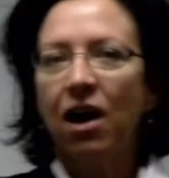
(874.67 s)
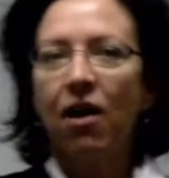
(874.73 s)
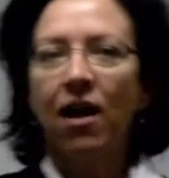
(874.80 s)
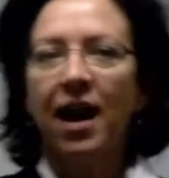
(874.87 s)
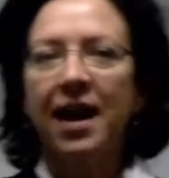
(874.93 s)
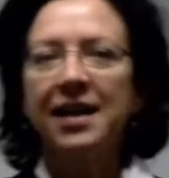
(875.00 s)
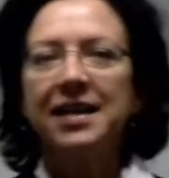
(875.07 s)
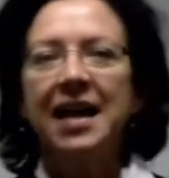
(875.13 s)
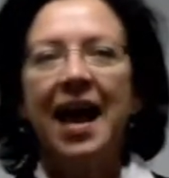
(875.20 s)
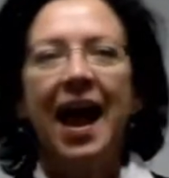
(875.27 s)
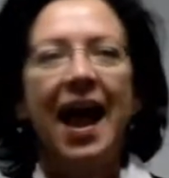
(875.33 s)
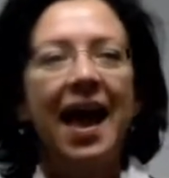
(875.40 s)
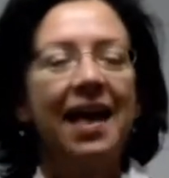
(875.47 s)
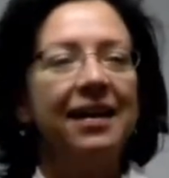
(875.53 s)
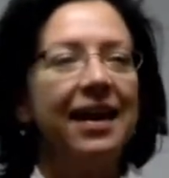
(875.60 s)
All right.
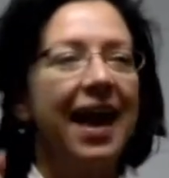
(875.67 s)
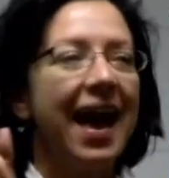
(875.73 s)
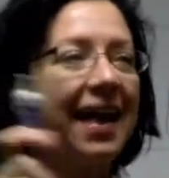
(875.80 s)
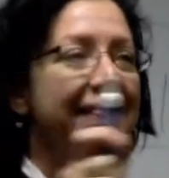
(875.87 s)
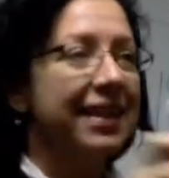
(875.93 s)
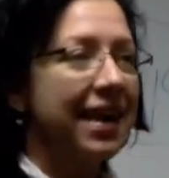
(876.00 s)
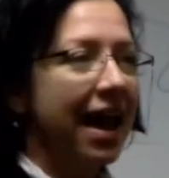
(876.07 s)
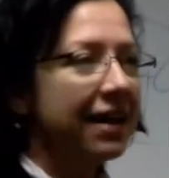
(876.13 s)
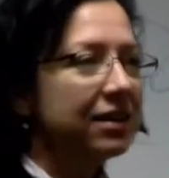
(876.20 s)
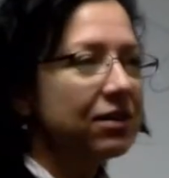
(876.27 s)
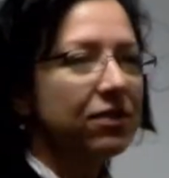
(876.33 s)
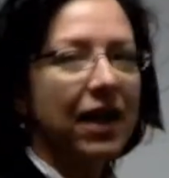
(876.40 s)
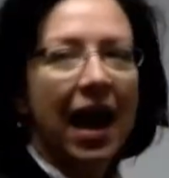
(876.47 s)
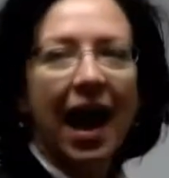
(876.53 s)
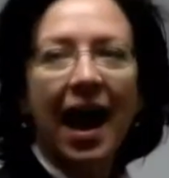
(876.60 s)
And at the end
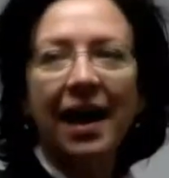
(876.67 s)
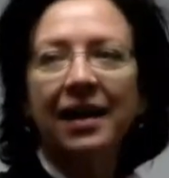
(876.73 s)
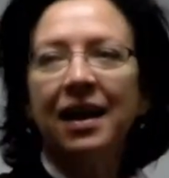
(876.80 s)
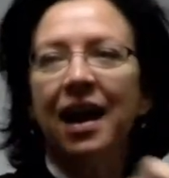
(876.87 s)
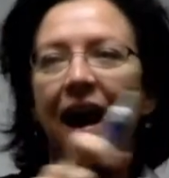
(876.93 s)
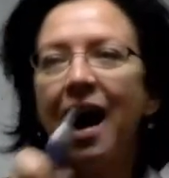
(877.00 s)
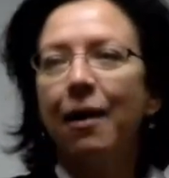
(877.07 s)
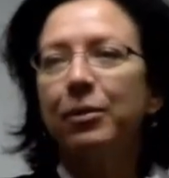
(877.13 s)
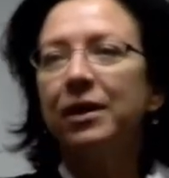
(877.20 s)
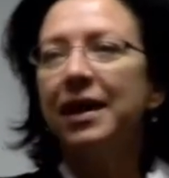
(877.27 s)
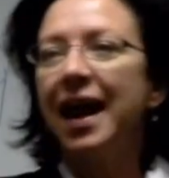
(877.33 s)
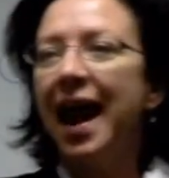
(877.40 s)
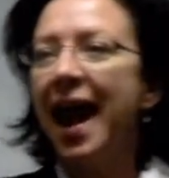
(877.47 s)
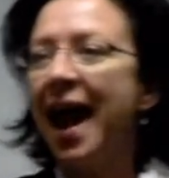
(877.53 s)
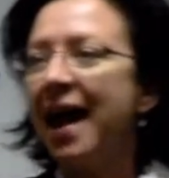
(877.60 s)
of that, I'm going
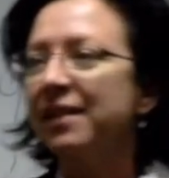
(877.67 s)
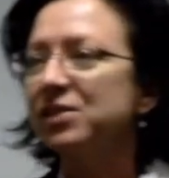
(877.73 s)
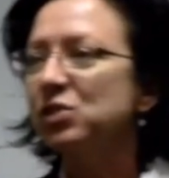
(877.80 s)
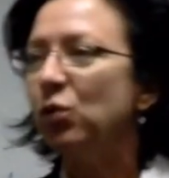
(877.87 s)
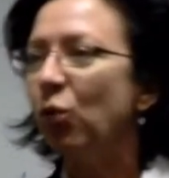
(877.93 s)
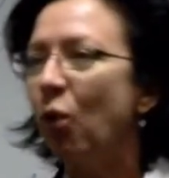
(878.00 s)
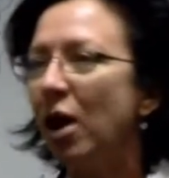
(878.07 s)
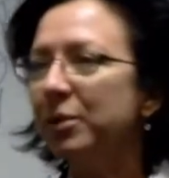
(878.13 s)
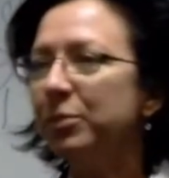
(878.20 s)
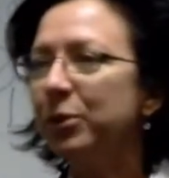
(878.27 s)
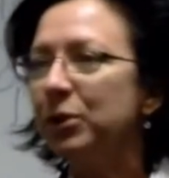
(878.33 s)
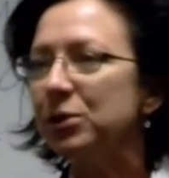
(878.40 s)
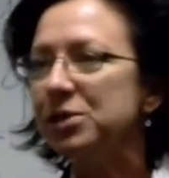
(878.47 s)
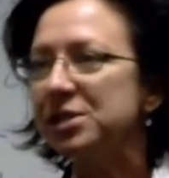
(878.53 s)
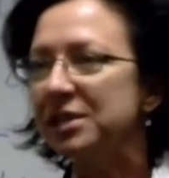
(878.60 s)
to ask one
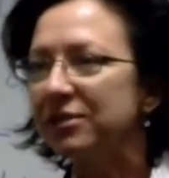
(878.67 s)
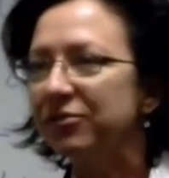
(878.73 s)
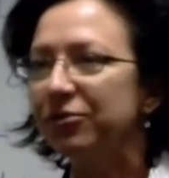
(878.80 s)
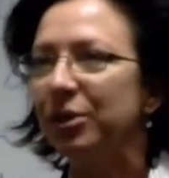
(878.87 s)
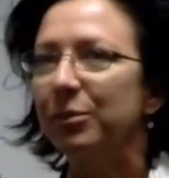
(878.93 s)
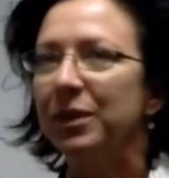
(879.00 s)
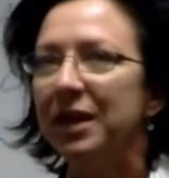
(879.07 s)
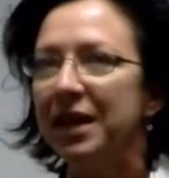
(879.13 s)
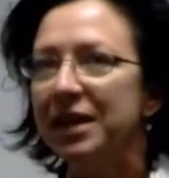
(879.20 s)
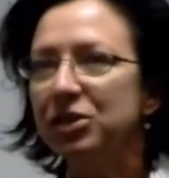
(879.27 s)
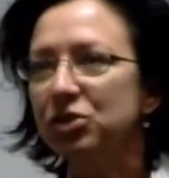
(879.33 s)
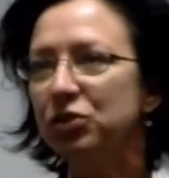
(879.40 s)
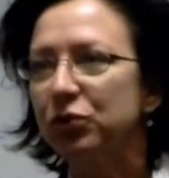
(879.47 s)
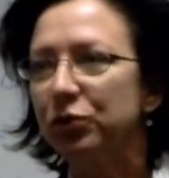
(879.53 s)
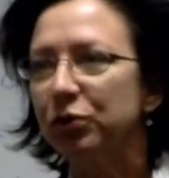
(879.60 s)
person from
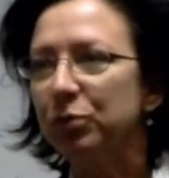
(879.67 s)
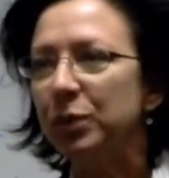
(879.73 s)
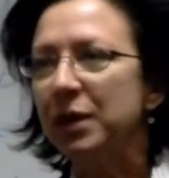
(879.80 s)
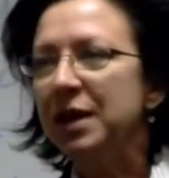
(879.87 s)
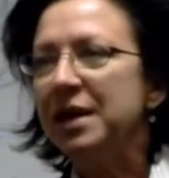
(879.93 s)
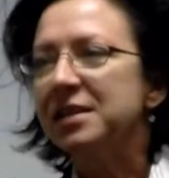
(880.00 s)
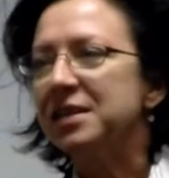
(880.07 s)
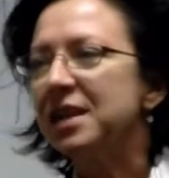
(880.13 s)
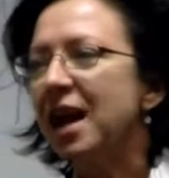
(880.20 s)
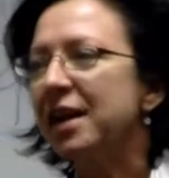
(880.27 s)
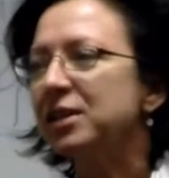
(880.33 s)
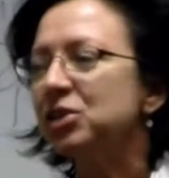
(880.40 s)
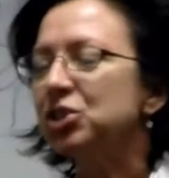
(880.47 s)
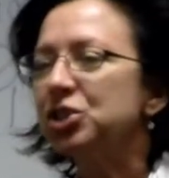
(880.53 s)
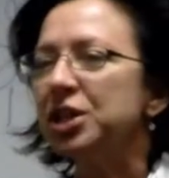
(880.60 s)
each group to
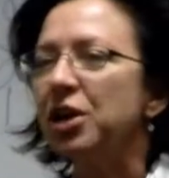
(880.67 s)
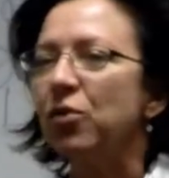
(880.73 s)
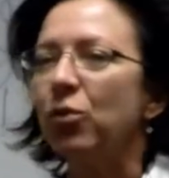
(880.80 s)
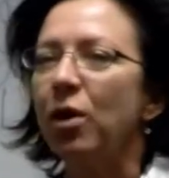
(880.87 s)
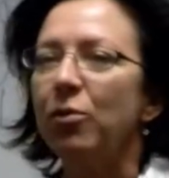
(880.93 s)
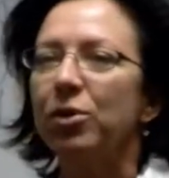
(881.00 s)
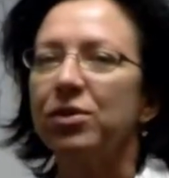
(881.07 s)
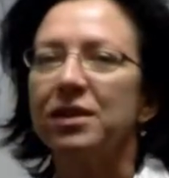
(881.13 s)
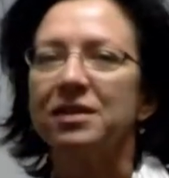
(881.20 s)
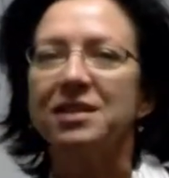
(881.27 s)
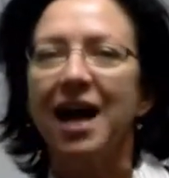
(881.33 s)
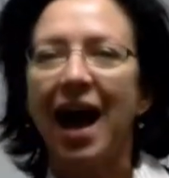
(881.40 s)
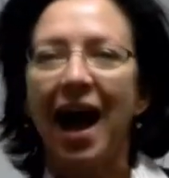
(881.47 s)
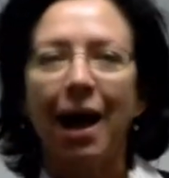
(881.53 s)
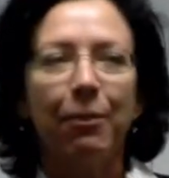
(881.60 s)
kind of share what were the
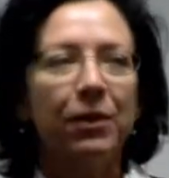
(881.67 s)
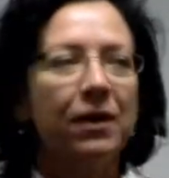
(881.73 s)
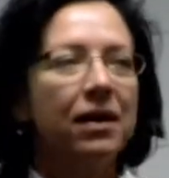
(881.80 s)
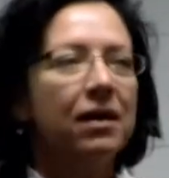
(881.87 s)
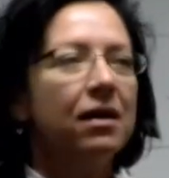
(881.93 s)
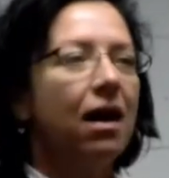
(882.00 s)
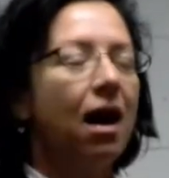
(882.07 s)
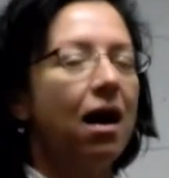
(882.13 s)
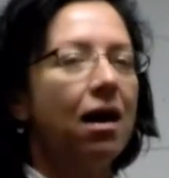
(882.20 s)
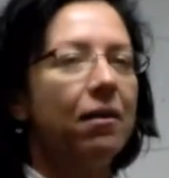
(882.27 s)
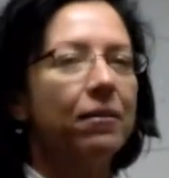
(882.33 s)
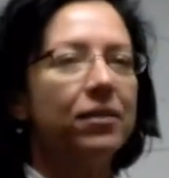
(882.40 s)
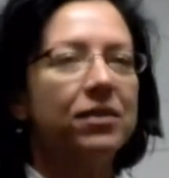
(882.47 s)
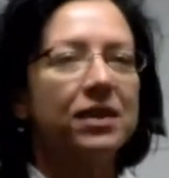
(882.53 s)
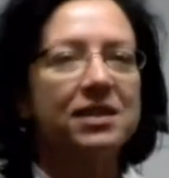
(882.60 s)
top
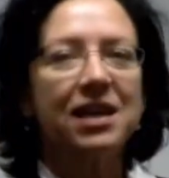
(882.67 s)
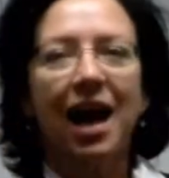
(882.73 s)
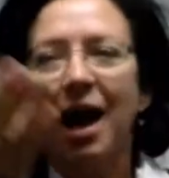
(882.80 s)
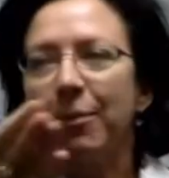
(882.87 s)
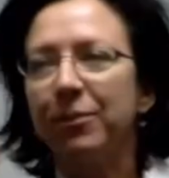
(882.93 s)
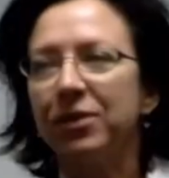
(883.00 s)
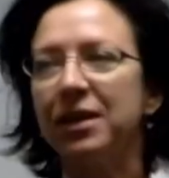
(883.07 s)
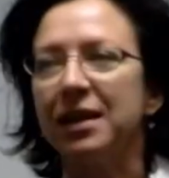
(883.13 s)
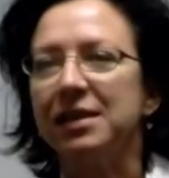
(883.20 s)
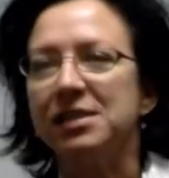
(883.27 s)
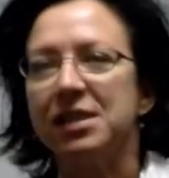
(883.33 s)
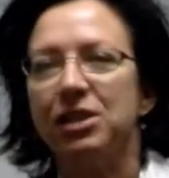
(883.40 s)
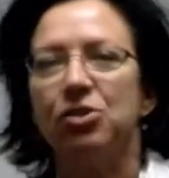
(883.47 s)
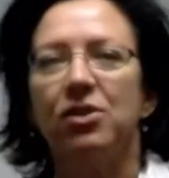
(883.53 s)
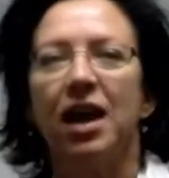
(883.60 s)

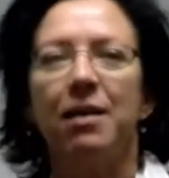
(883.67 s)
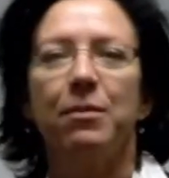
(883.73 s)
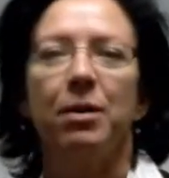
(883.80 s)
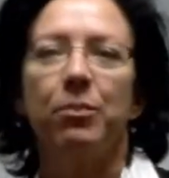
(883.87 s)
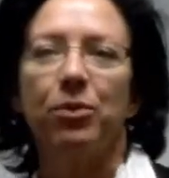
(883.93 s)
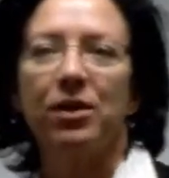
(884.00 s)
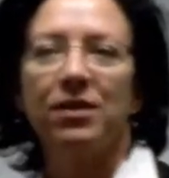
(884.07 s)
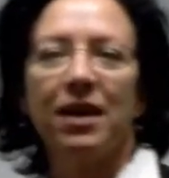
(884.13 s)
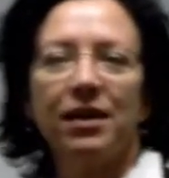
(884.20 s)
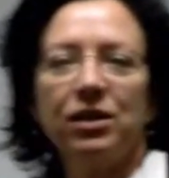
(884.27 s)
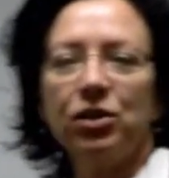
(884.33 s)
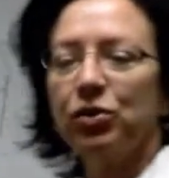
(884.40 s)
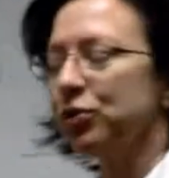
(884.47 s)
things that you came up with at